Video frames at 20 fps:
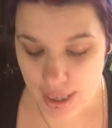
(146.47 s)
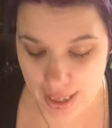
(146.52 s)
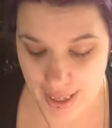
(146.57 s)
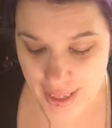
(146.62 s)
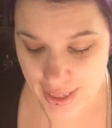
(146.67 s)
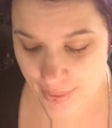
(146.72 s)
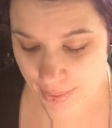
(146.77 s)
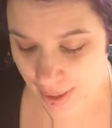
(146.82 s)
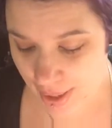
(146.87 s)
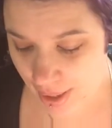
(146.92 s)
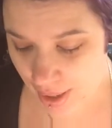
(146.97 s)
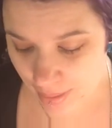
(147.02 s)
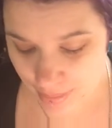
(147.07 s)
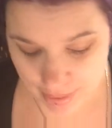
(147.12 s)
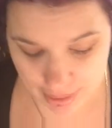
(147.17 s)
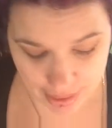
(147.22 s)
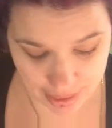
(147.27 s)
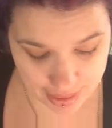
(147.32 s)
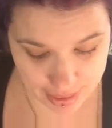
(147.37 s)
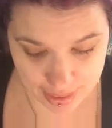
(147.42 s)
Anyway, I'm
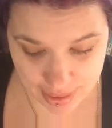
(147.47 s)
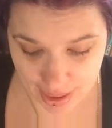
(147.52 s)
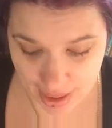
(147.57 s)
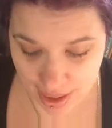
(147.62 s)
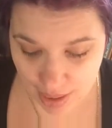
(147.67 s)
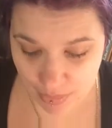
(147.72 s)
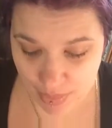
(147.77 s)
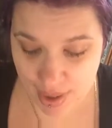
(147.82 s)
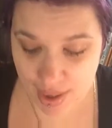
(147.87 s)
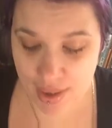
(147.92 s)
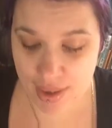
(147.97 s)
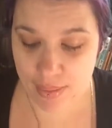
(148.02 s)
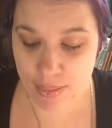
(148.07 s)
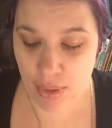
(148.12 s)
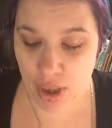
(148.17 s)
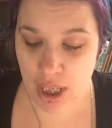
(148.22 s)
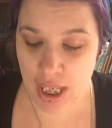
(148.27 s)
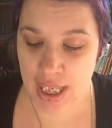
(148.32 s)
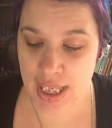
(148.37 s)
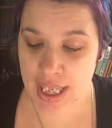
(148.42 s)
going to start with
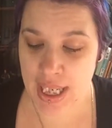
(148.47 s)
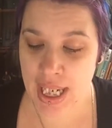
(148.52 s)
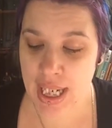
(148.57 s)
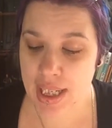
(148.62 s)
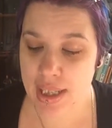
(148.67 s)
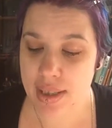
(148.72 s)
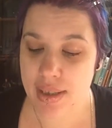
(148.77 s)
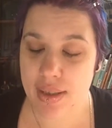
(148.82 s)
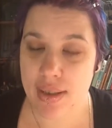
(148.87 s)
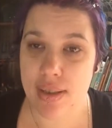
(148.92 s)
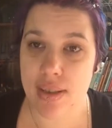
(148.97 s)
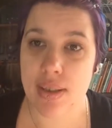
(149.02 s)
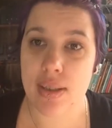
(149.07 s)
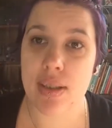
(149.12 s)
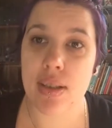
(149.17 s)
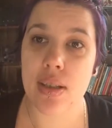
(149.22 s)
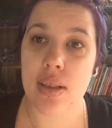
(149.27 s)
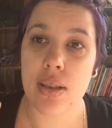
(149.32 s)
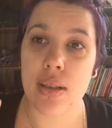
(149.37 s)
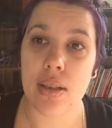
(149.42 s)
my
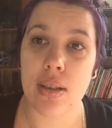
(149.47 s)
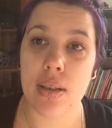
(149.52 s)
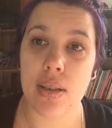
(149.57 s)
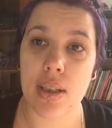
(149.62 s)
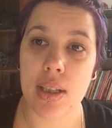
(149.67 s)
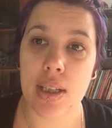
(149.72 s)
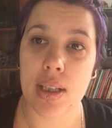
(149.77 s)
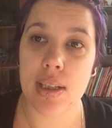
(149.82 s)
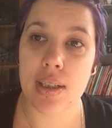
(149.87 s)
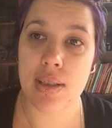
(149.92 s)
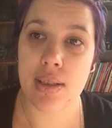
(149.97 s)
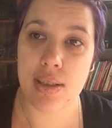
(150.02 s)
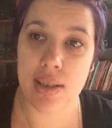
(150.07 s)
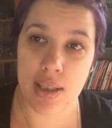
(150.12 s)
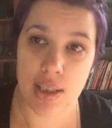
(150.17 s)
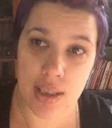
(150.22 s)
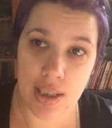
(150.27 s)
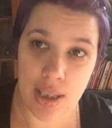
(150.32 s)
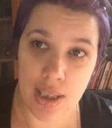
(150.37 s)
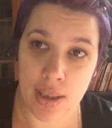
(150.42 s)
NYX
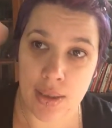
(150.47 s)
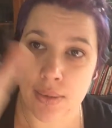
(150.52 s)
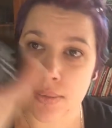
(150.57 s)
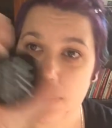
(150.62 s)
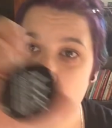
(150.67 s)
concealer.